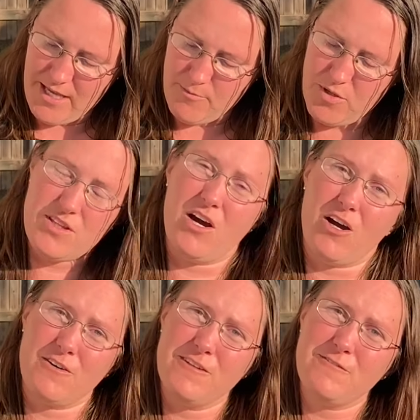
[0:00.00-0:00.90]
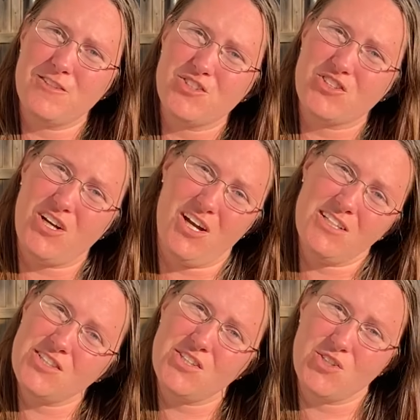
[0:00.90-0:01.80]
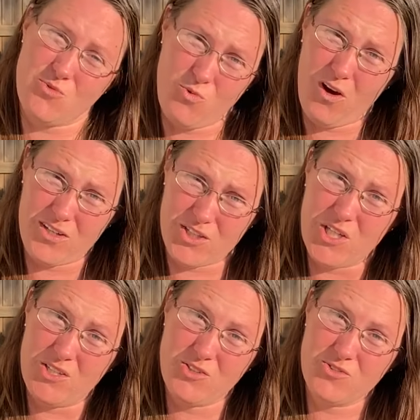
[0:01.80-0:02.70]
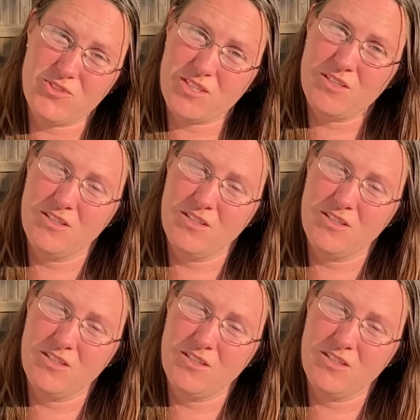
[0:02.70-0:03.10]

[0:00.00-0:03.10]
put the RV filter onto your water hose